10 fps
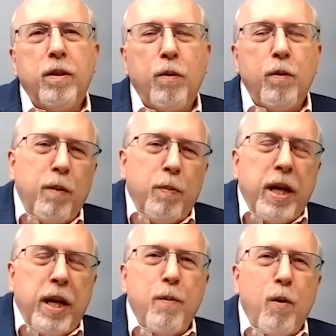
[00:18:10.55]
So it
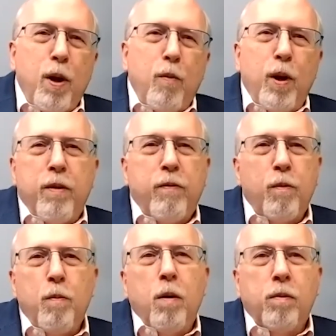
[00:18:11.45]
became a win-win for
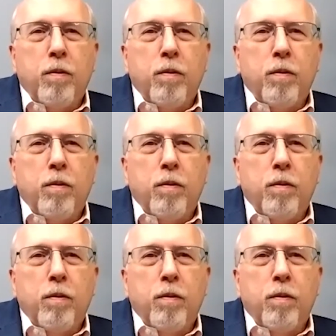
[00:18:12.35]
both.